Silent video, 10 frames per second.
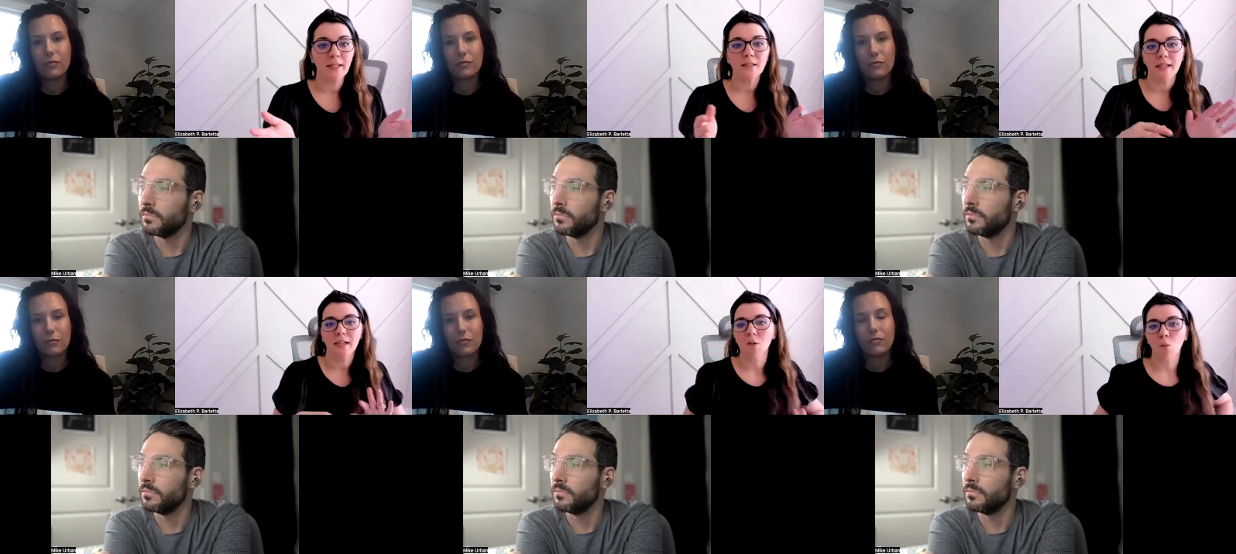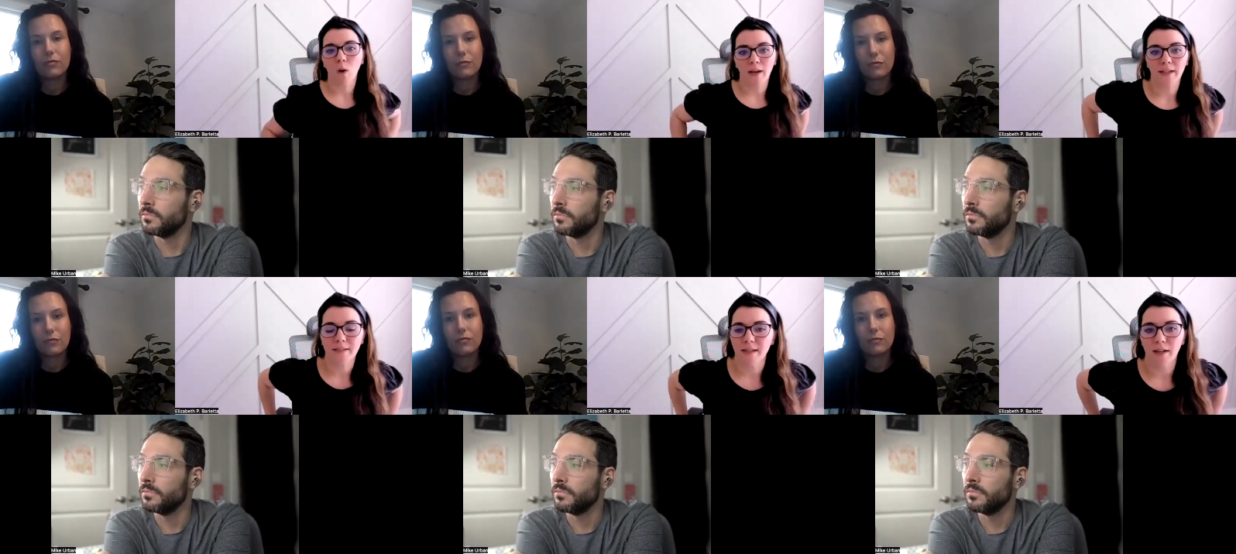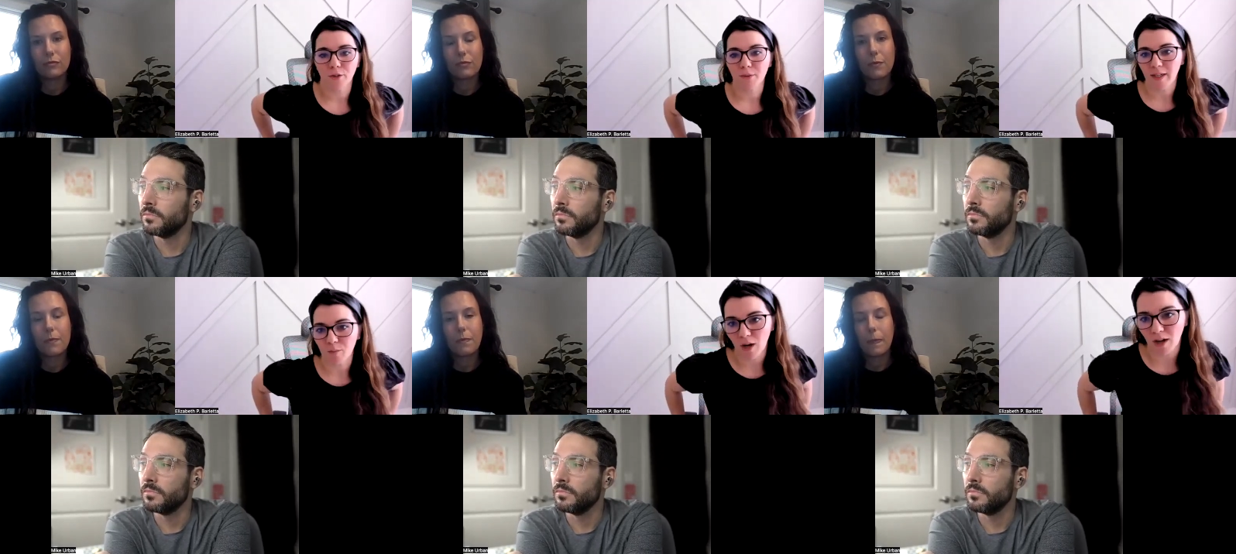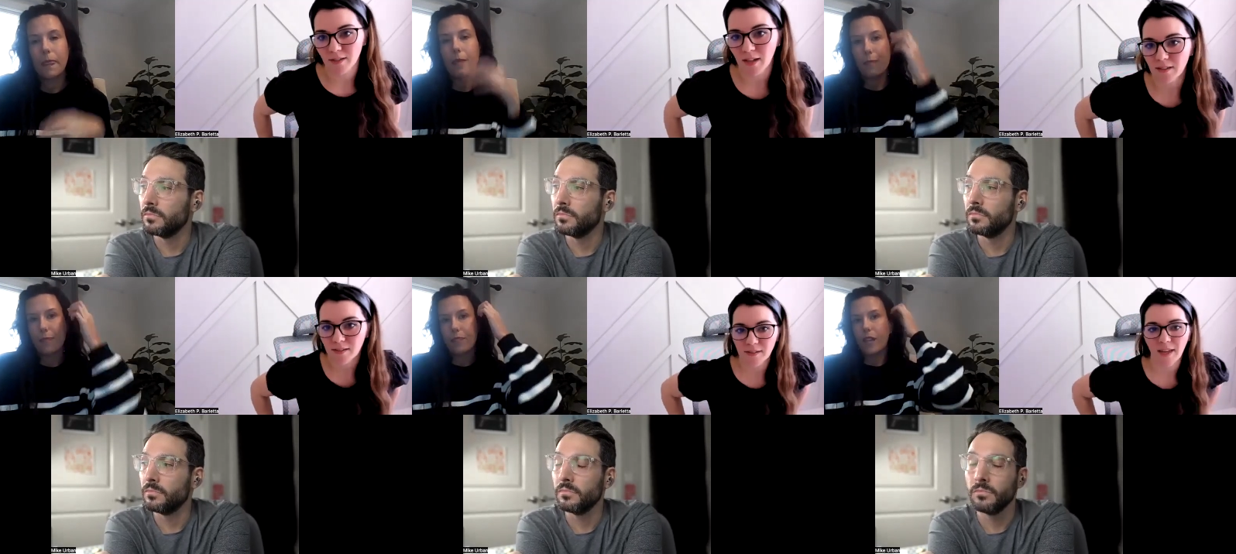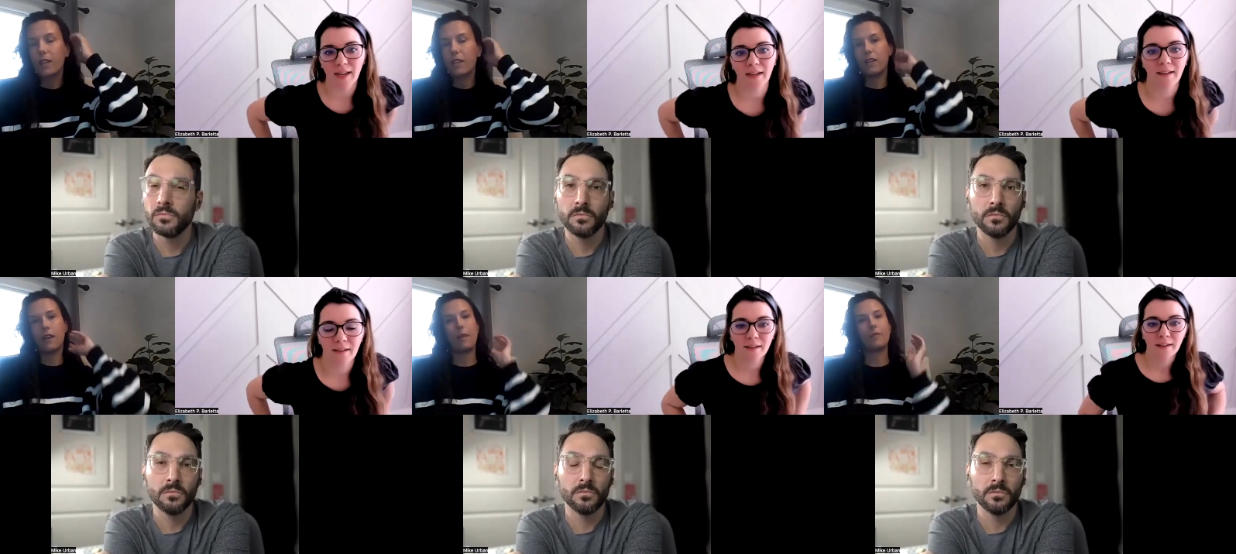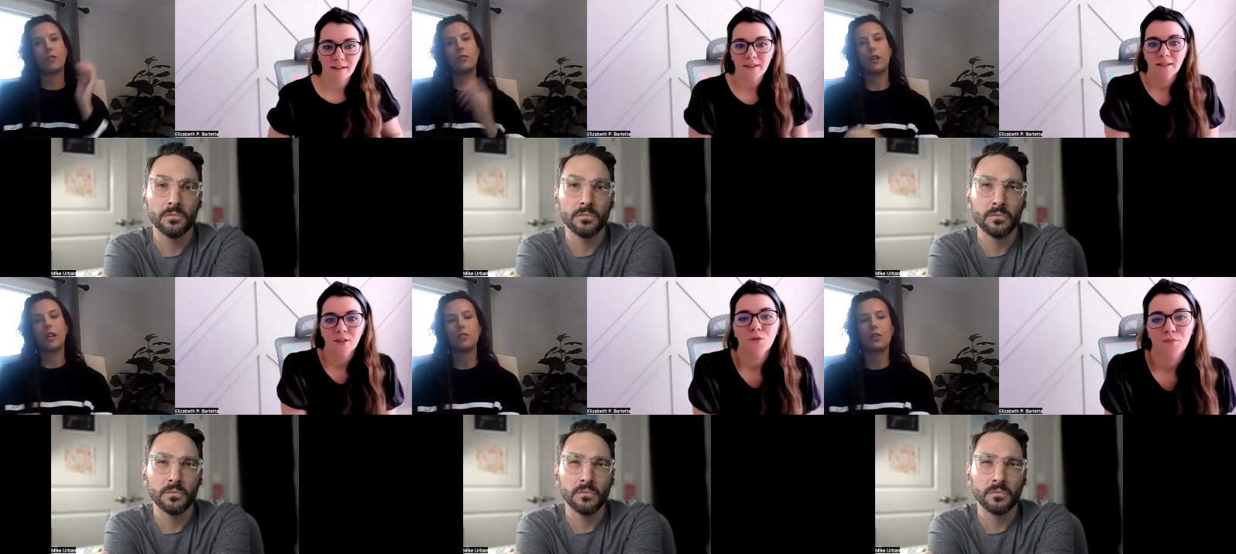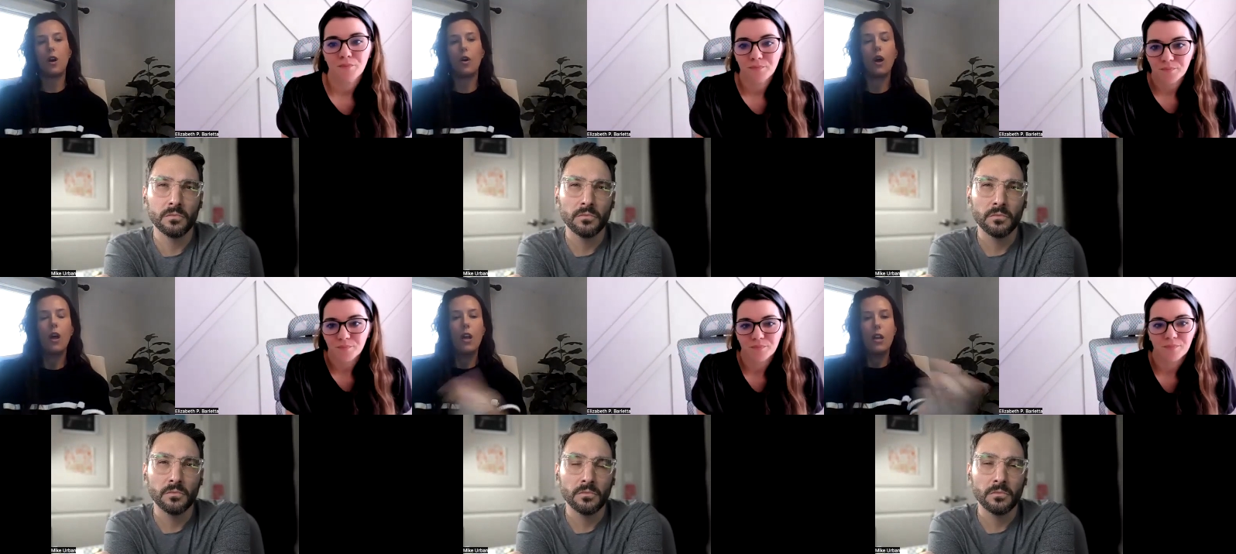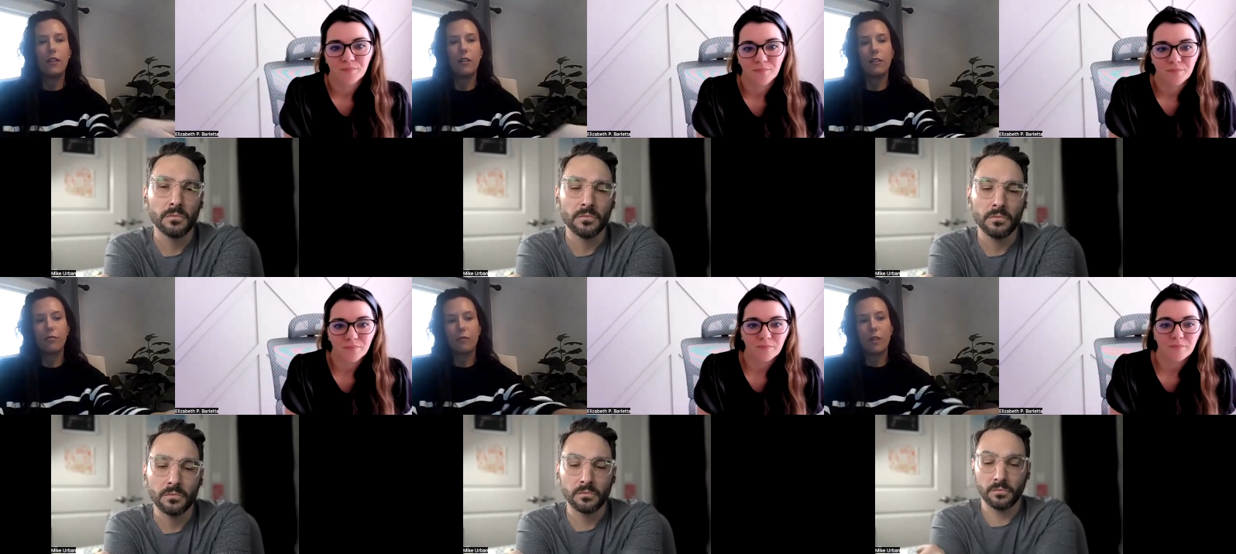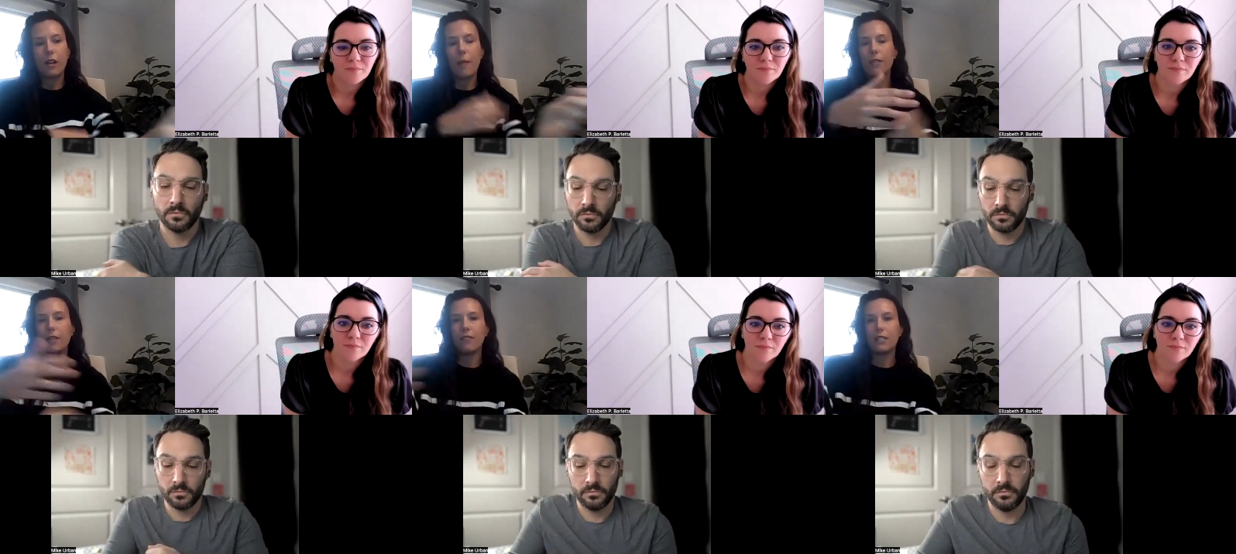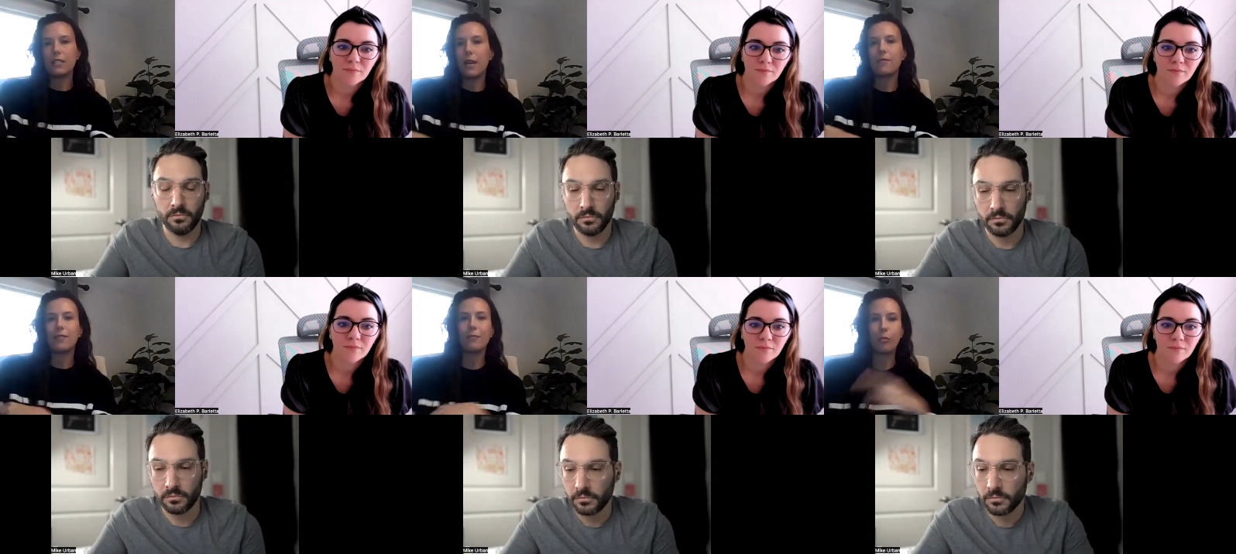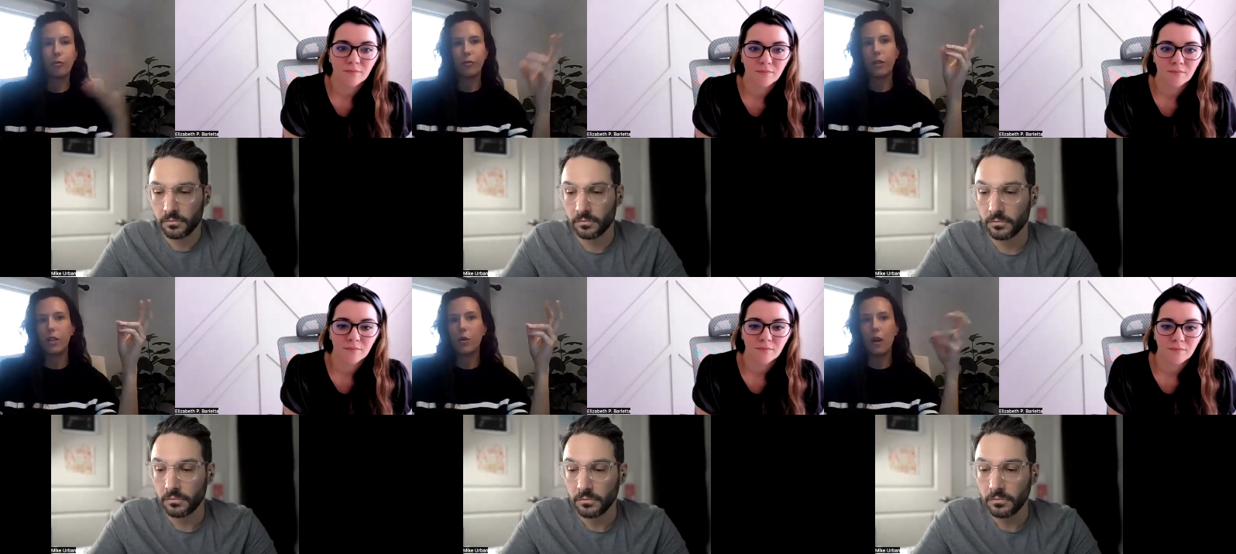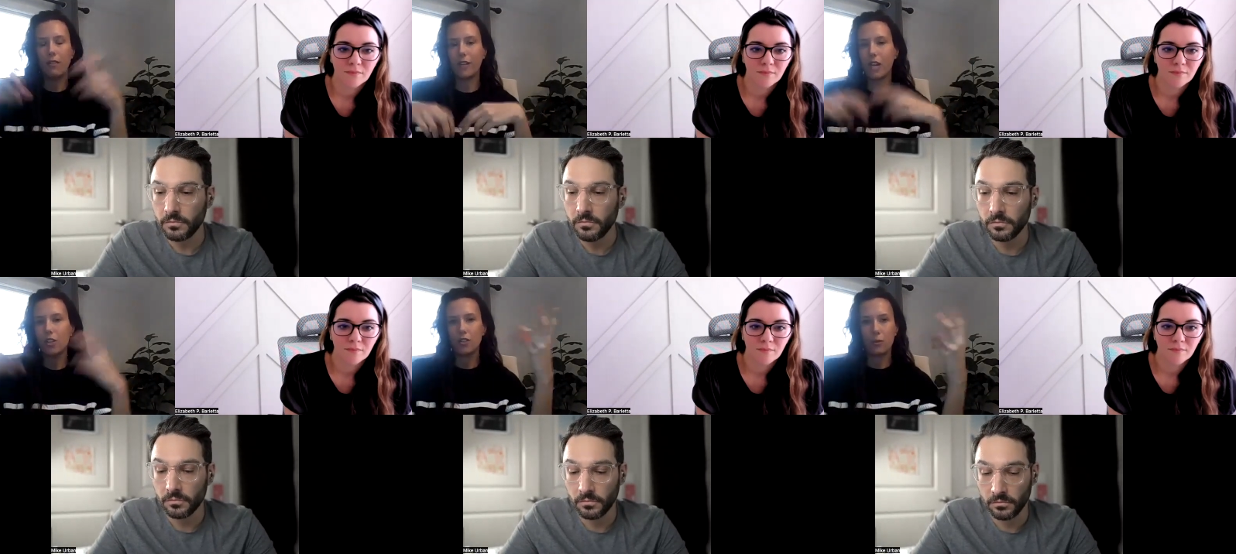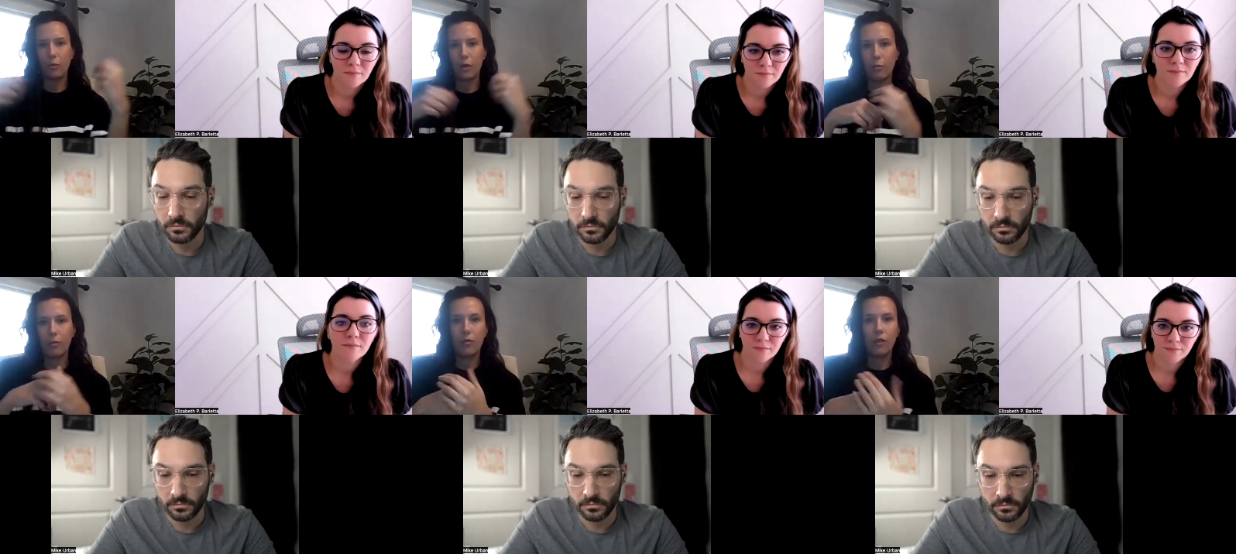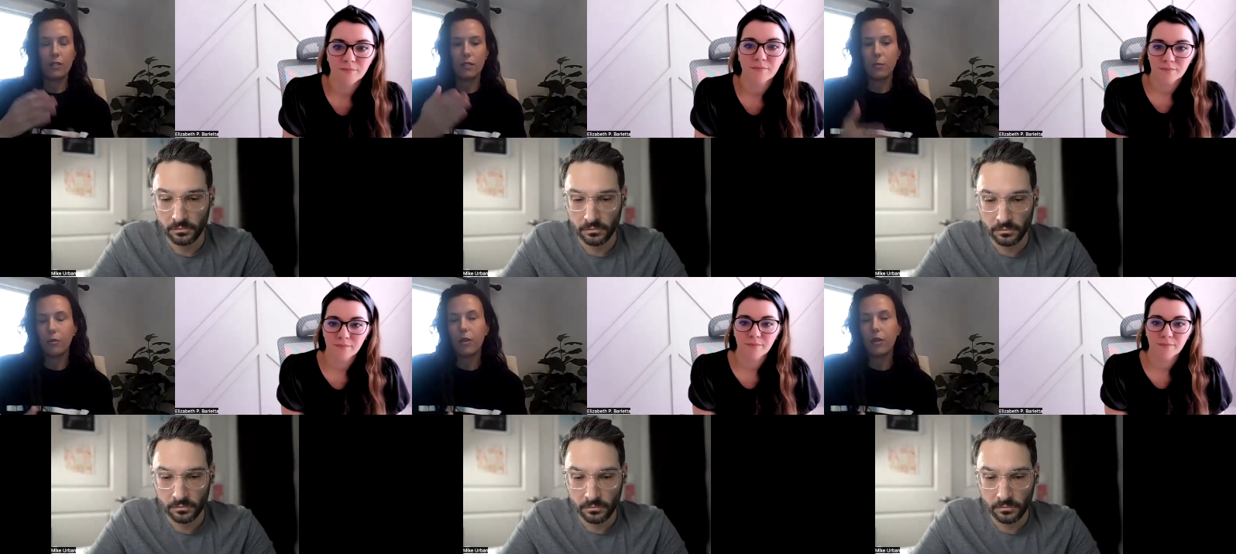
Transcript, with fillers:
Speaker 1: means, like what is the underwriting process like? Absolutely. So there are couple different types of pre-qualifications or pre-approvals. There's a